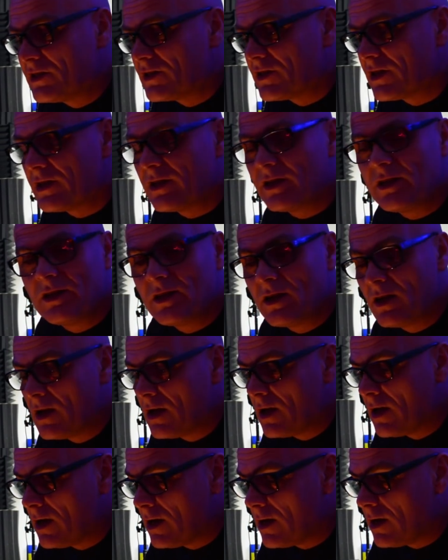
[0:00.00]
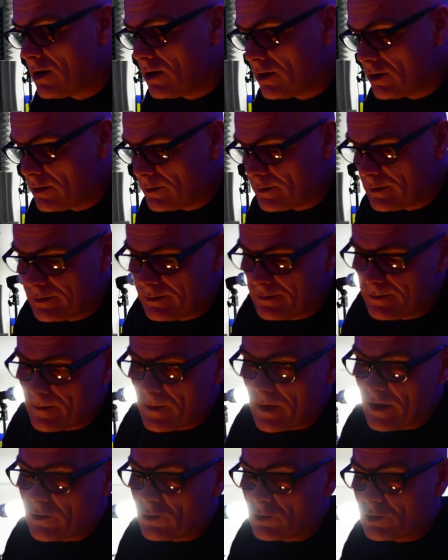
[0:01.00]
see.
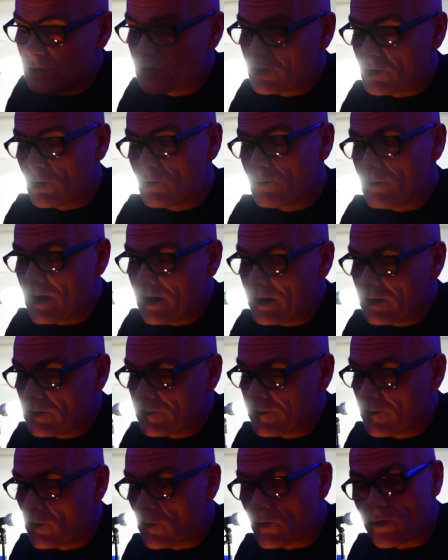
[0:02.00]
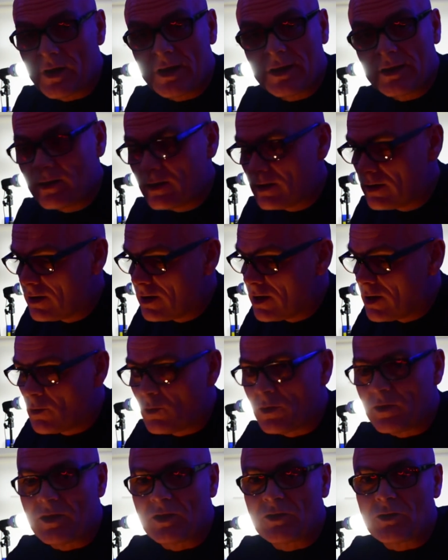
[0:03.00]
I've got the Zoom H4n
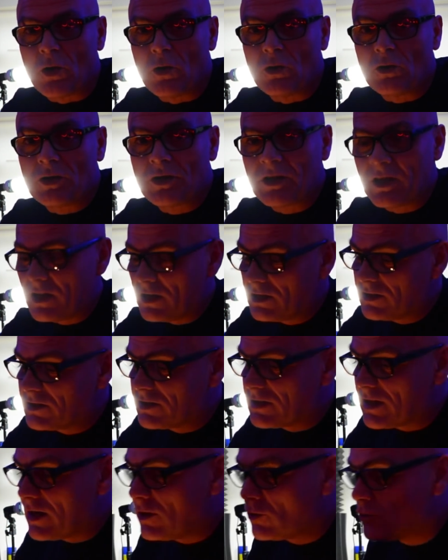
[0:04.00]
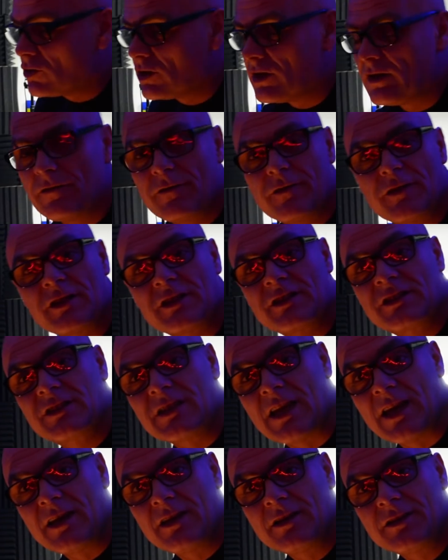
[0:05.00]
with the Don King sat on it for the
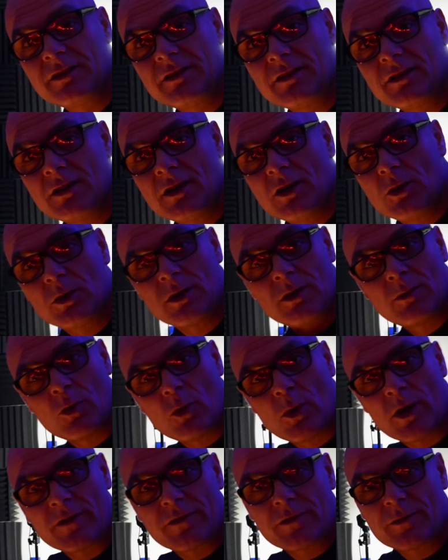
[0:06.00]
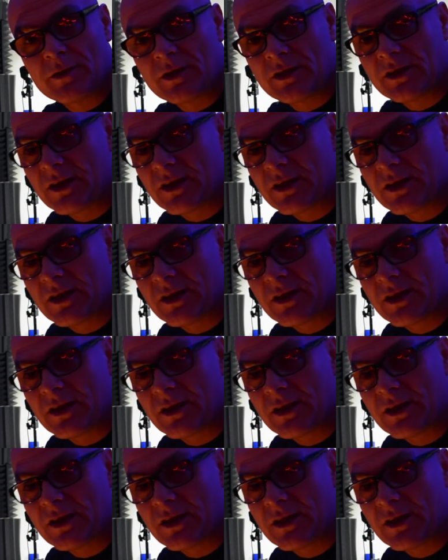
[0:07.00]
sound when I'm away from the